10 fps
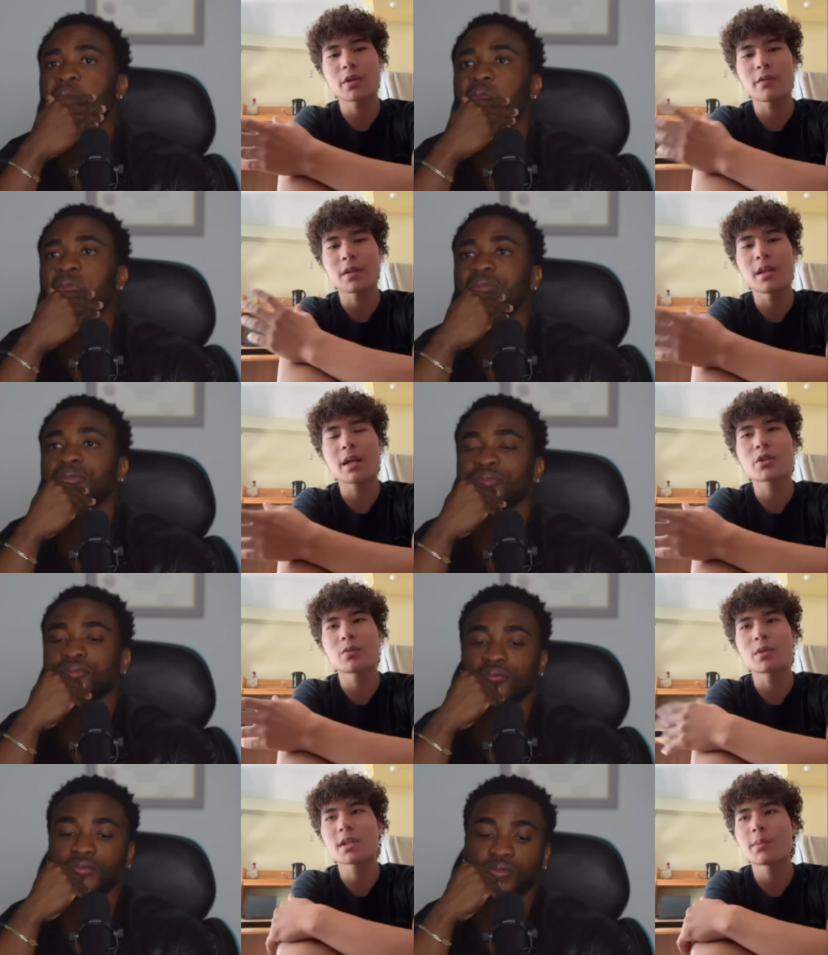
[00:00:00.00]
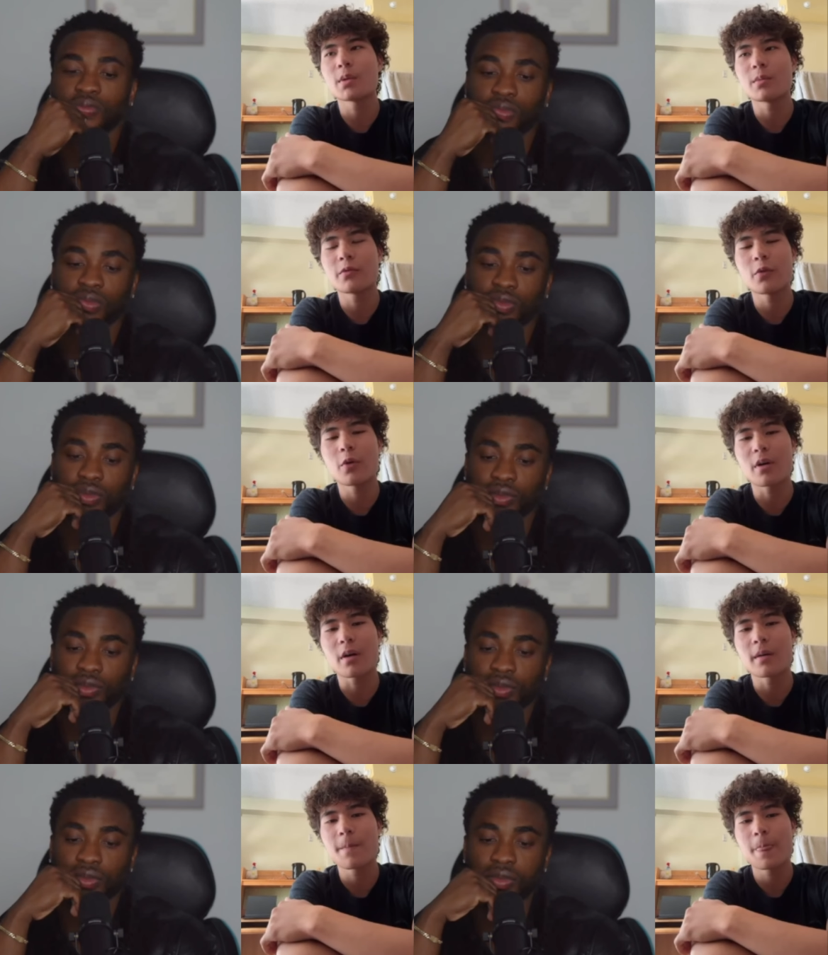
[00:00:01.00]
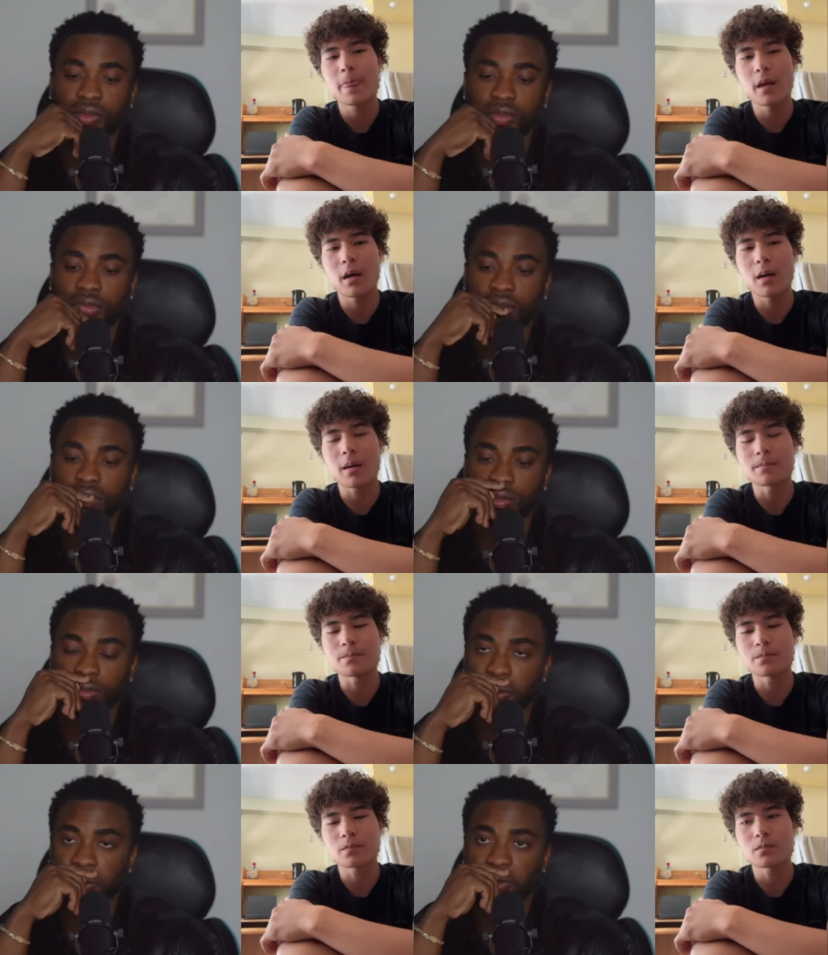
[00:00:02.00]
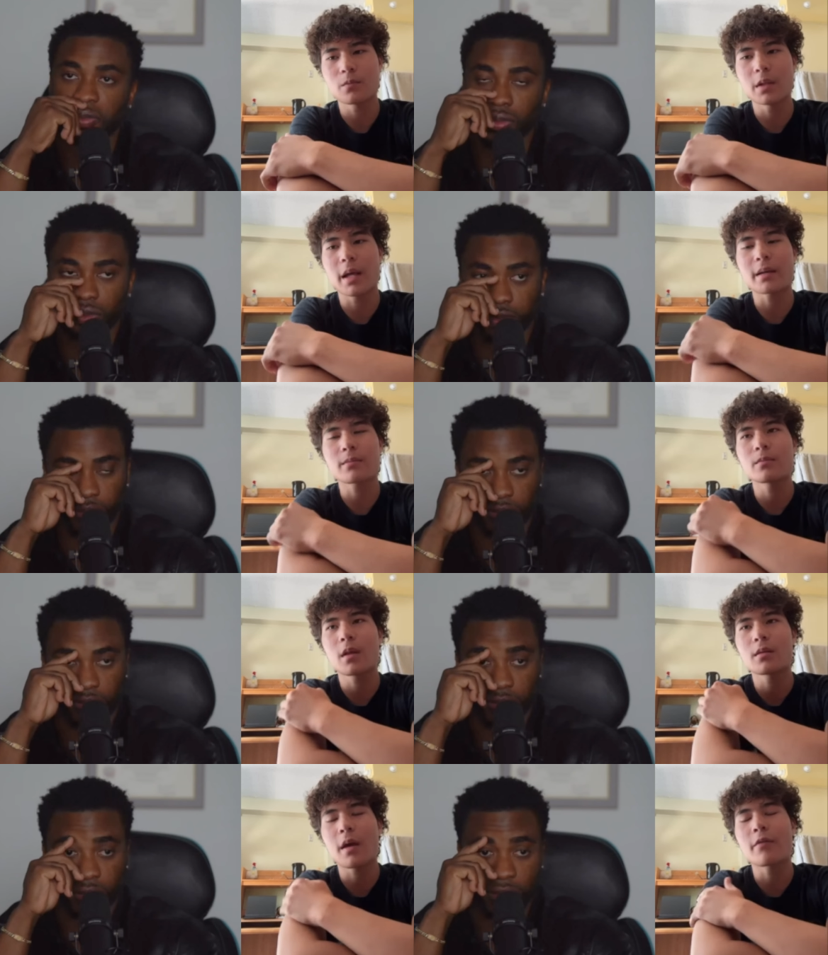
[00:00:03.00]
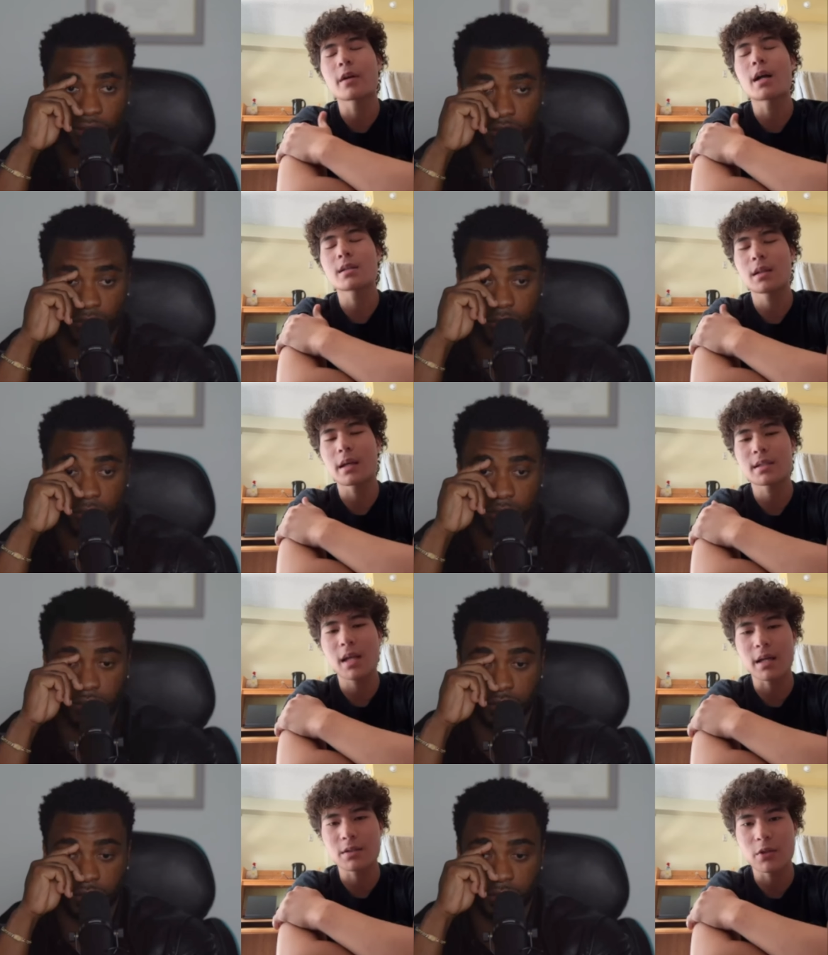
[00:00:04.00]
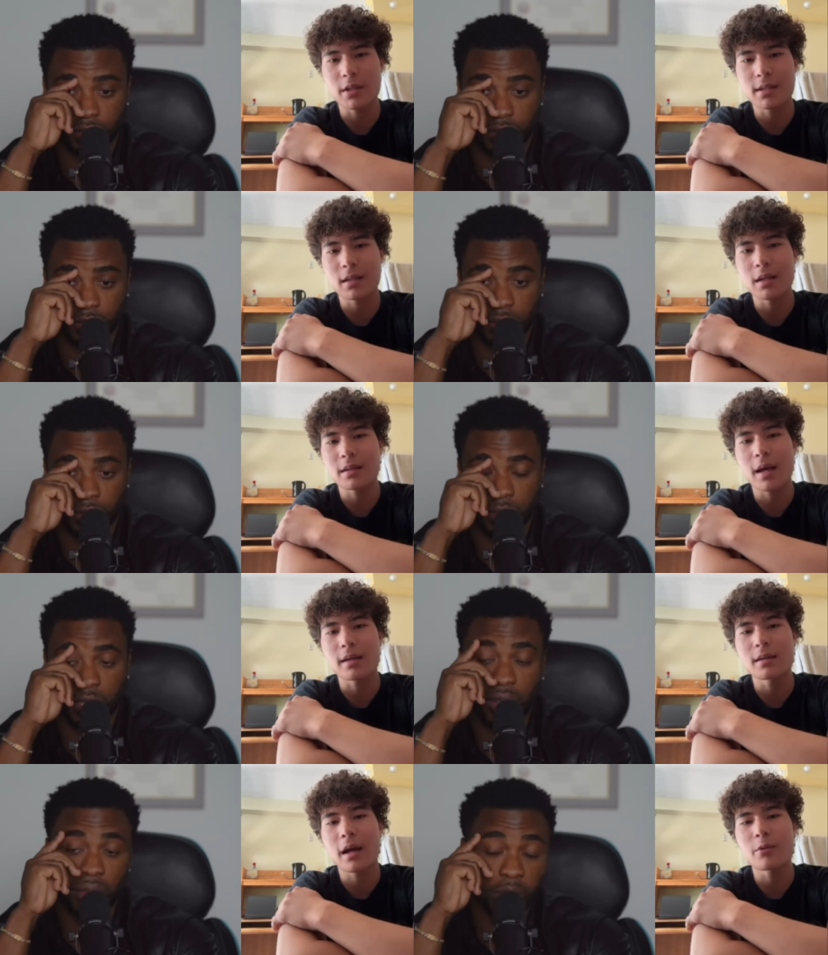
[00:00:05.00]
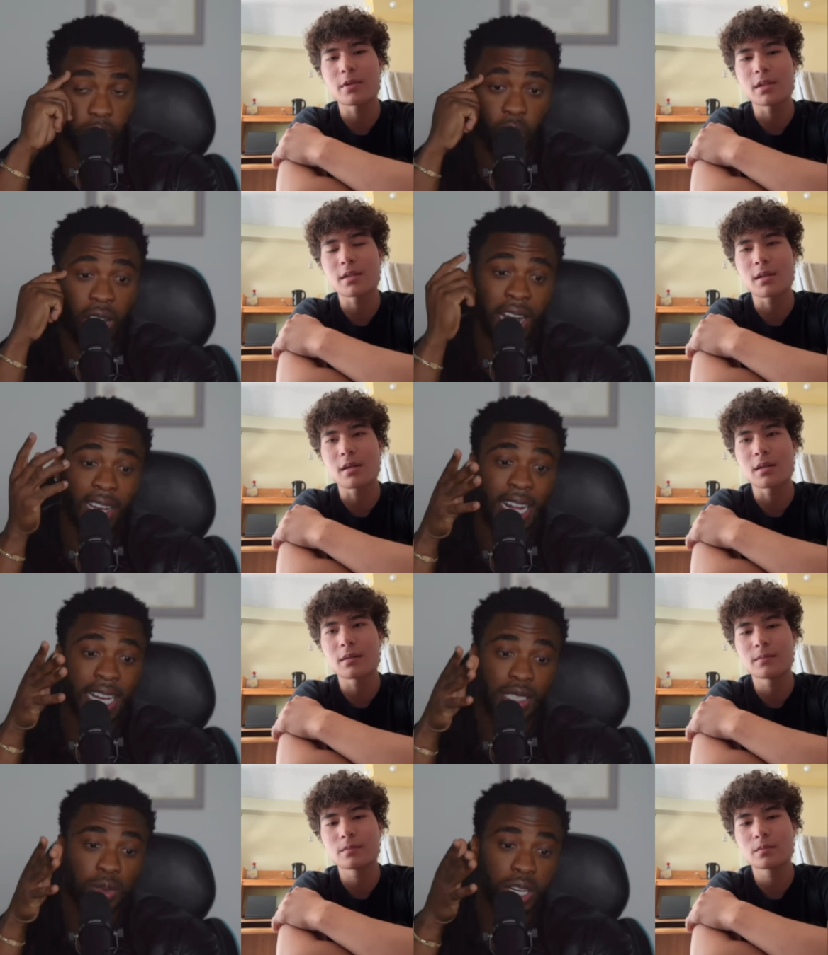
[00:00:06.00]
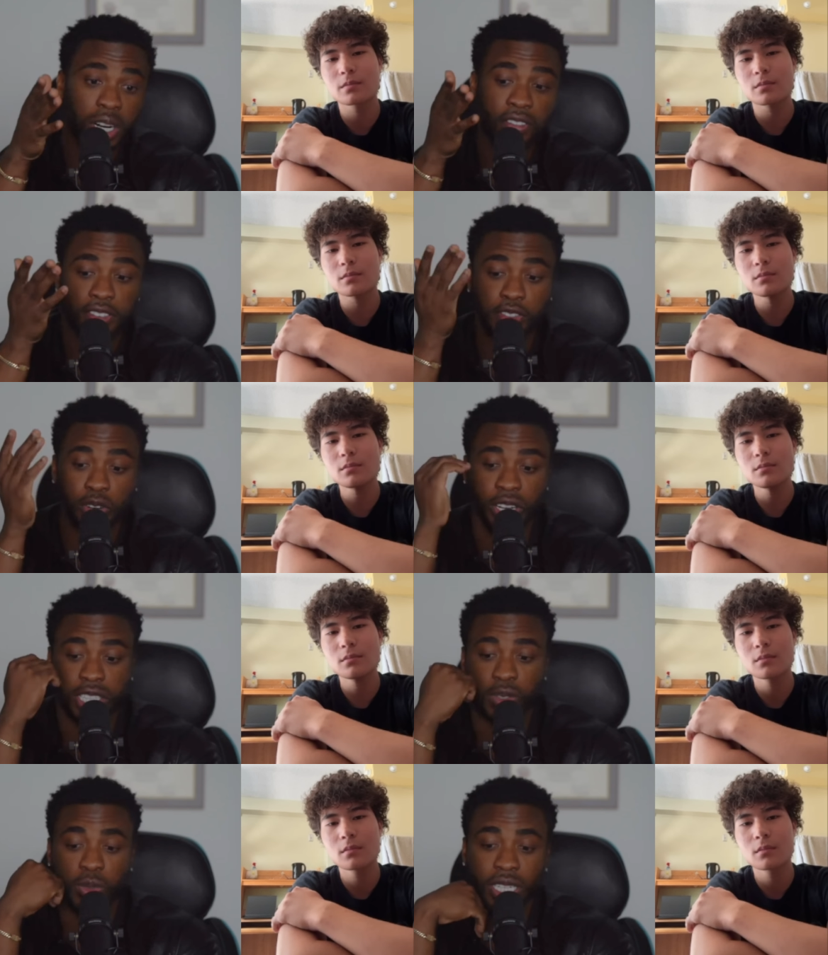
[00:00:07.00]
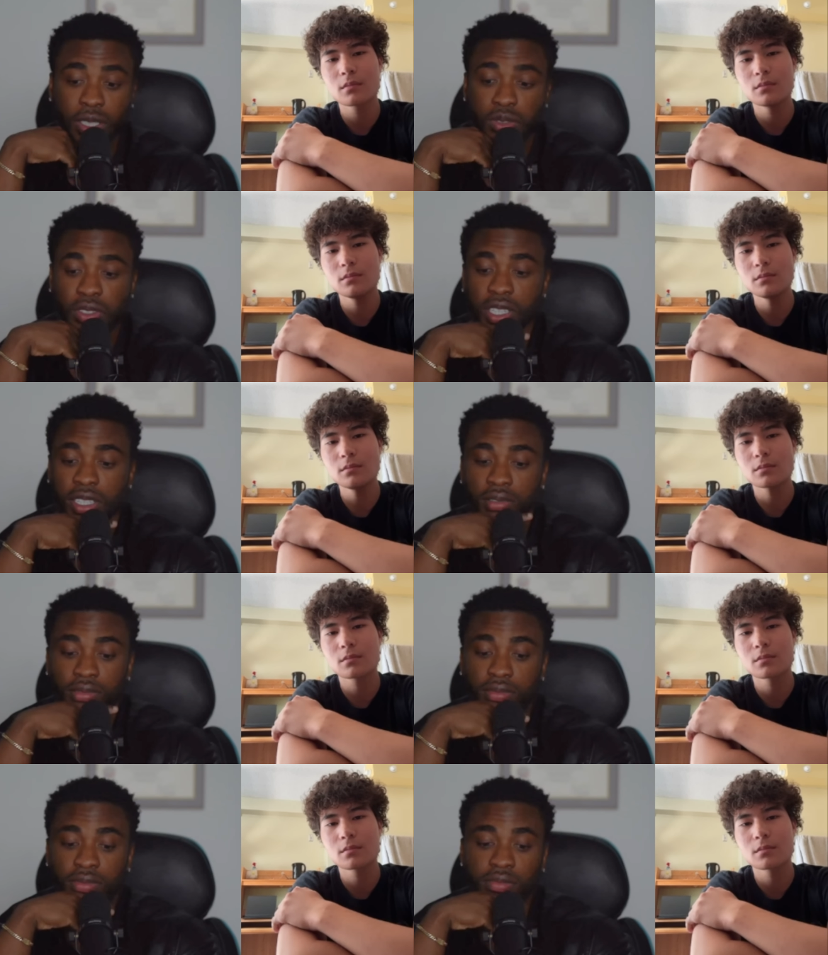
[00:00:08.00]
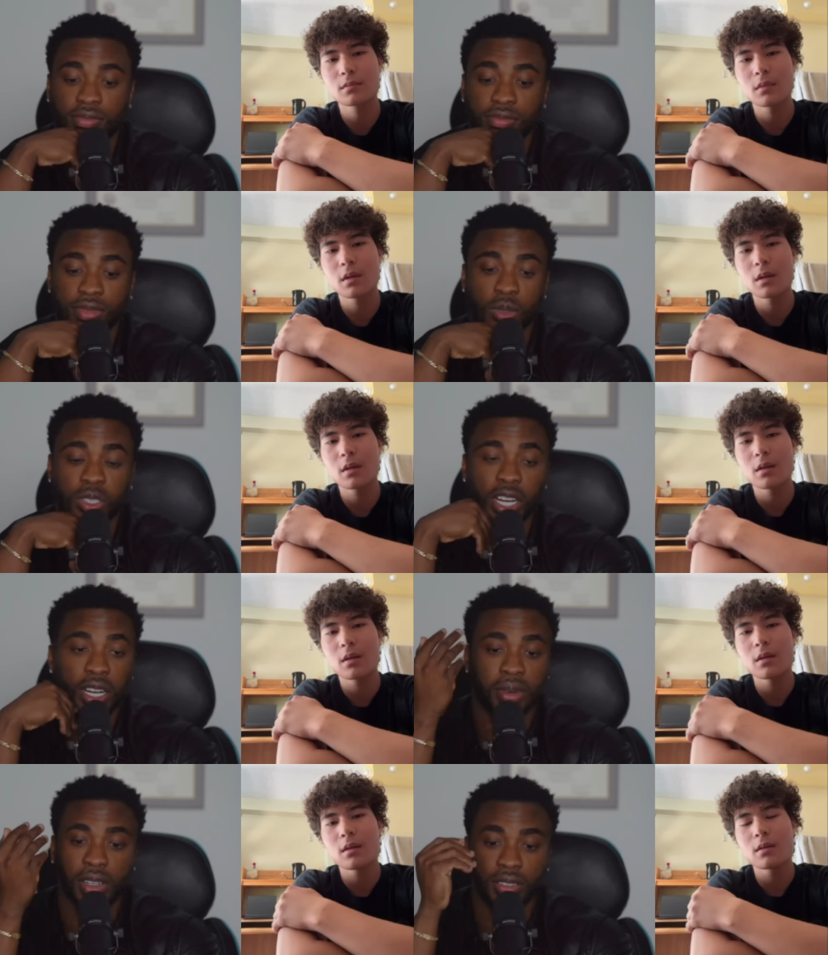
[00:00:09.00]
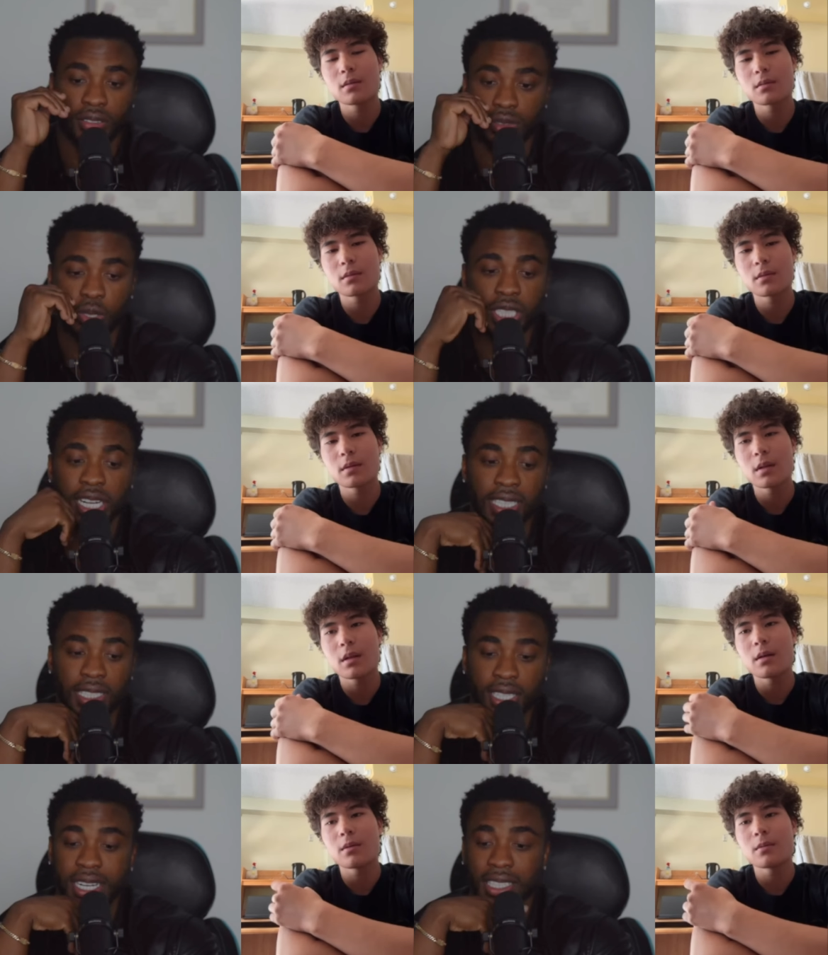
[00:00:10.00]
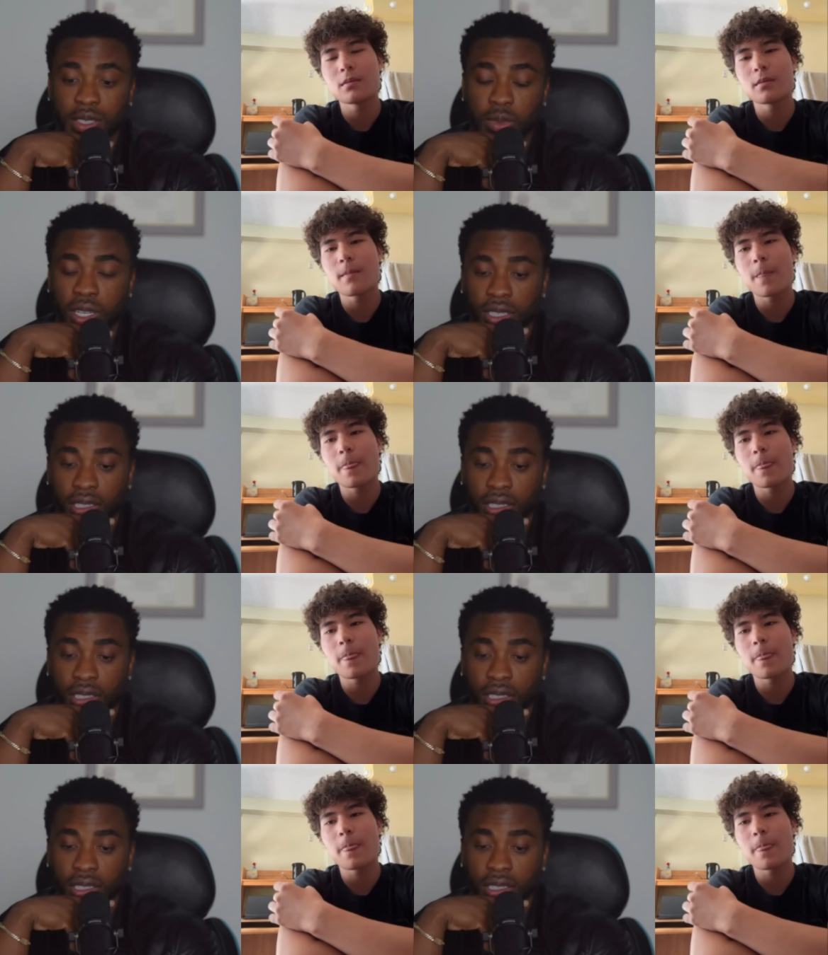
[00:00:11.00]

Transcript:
Speaker 1: of connection with someone before um we like ever got to like sex or anything like that
Speaker 2: you, you had a to, connection with a girl for four years who didn't let you fuck so what are you talking about which connection connection what